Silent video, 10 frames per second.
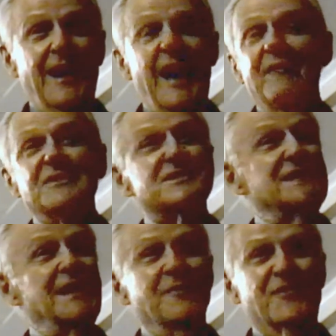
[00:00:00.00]
I haven't
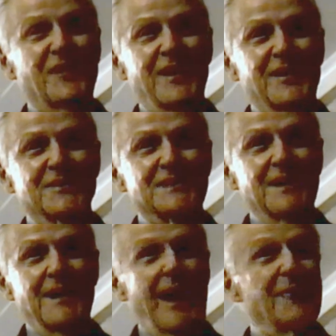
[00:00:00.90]
seen him for years.
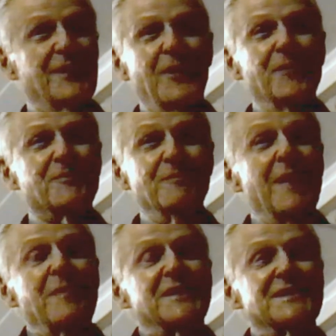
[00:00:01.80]
I would hope
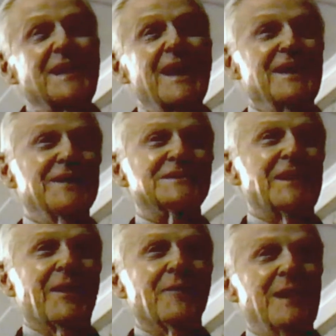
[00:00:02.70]
maybe tonight he's
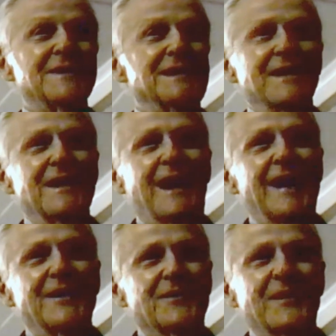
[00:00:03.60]
here, but
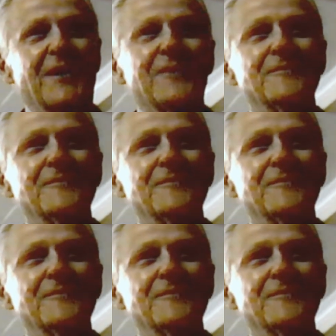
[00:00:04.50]
I don't know.